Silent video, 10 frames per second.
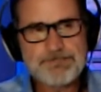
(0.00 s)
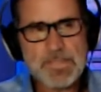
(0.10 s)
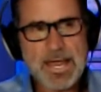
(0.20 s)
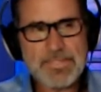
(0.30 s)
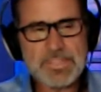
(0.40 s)

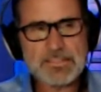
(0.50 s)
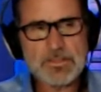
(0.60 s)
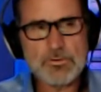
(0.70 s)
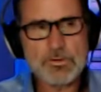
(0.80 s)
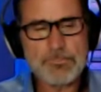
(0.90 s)
I think
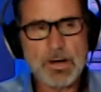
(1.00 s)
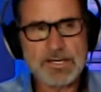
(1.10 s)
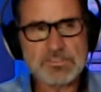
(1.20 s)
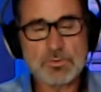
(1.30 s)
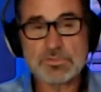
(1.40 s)
that the
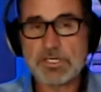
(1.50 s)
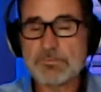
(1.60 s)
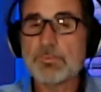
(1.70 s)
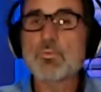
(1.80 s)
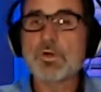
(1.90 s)
body's going to
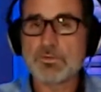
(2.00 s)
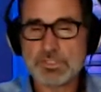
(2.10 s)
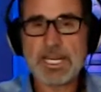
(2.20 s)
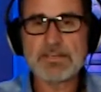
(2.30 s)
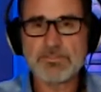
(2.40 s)
change. But what'll
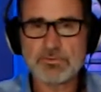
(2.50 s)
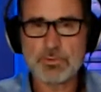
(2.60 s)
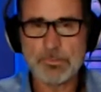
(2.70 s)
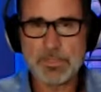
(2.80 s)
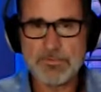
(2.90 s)
change is
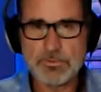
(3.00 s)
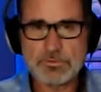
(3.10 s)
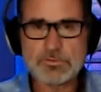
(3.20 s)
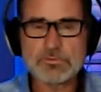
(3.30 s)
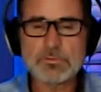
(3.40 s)
trim
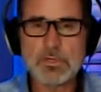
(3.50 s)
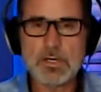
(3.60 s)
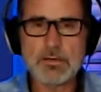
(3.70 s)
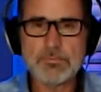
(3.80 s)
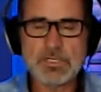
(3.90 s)
levels,
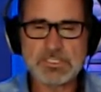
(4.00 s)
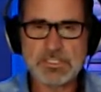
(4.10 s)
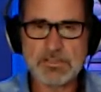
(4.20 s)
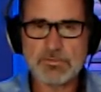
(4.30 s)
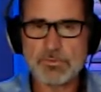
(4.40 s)

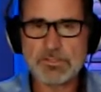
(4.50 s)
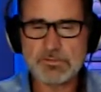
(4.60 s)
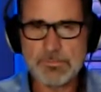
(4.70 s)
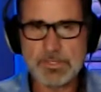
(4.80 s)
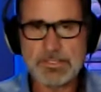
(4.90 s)

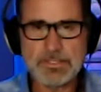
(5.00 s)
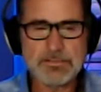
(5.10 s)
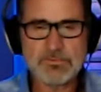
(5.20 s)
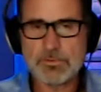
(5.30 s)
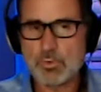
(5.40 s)
accessories,
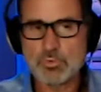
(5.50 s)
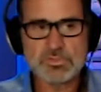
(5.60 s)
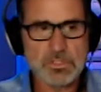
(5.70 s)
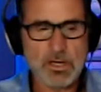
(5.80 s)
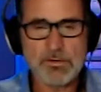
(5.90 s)
amenities, cool
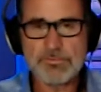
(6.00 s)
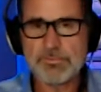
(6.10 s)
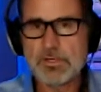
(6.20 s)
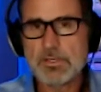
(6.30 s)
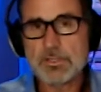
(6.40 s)

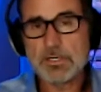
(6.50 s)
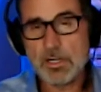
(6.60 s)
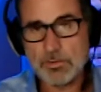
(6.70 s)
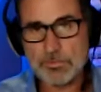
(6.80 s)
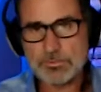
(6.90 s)
stuff,
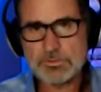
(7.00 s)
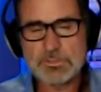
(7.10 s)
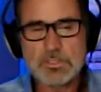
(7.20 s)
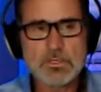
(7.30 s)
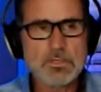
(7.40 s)

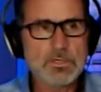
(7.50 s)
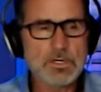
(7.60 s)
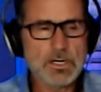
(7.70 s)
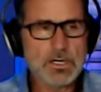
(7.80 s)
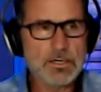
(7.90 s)
colors.
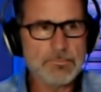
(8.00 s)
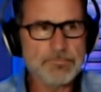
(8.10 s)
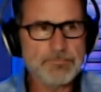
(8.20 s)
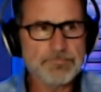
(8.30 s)
And